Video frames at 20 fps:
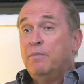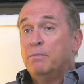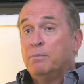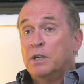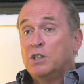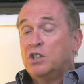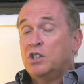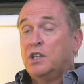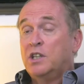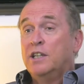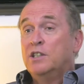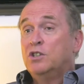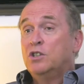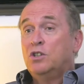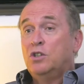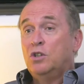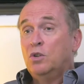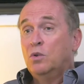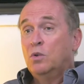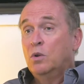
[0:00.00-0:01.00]
much attention
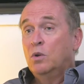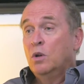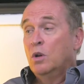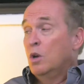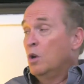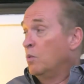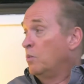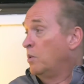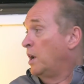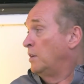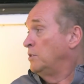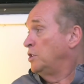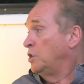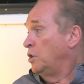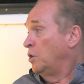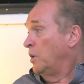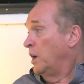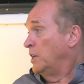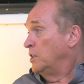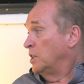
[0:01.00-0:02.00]
to when I was at your age.